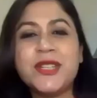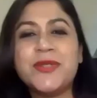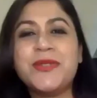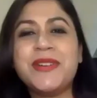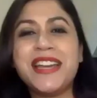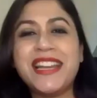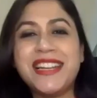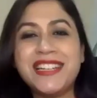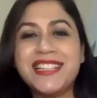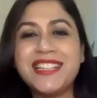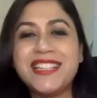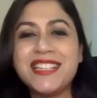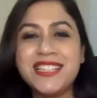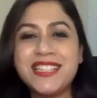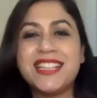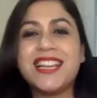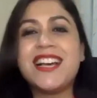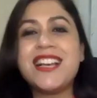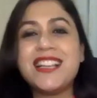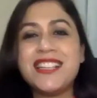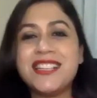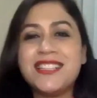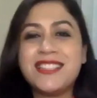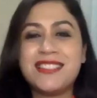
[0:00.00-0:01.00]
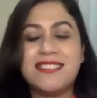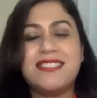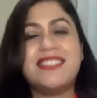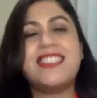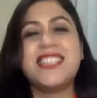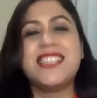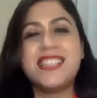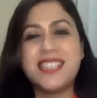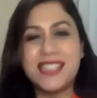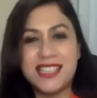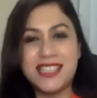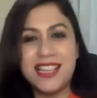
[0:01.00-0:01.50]
we discuss
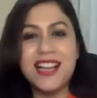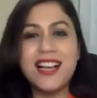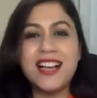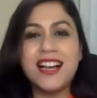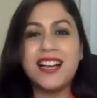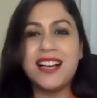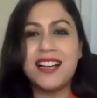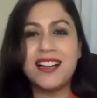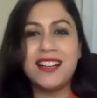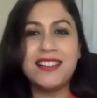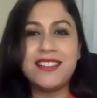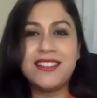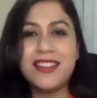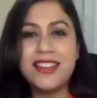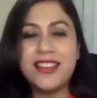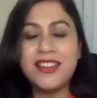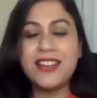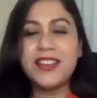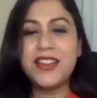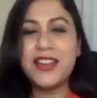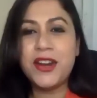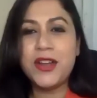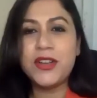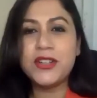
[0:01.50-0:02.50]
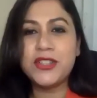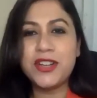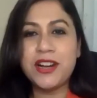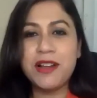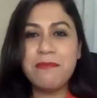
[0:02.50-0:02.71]
this, sort